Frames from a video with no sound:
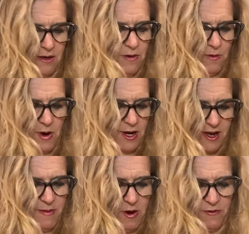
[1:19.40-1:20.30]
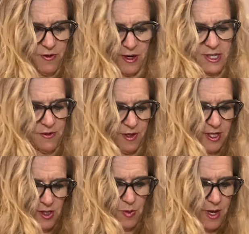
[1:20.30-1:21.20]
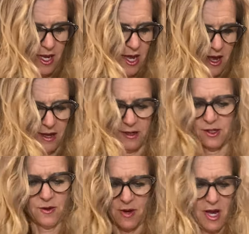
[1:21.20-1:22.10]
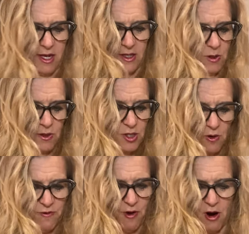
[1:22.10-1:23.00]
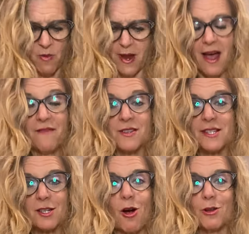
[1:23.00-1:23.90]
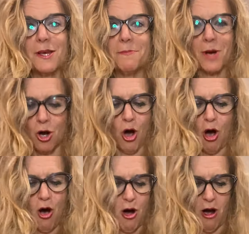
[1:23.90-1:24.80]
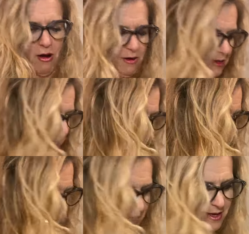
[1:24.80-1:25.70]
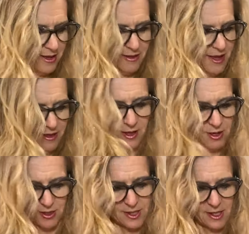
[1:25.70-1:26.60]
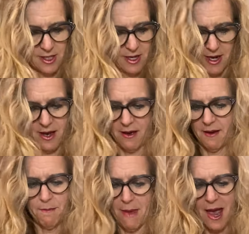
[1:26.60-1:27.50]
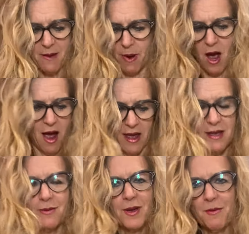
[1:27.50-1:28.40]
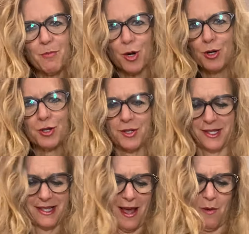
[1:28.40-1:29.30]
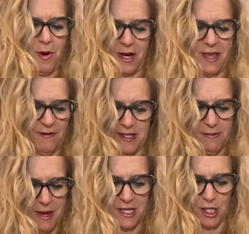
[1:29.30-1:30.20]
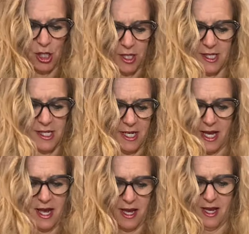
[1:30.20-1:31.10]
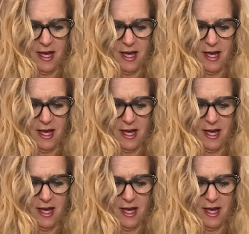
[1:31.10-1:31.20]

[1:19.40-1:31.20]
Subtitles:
want to come out for us for this weekend? Okay, so far we have the Scarlet Macaw. And then there's Magpie. We have birds that want to give us messages today.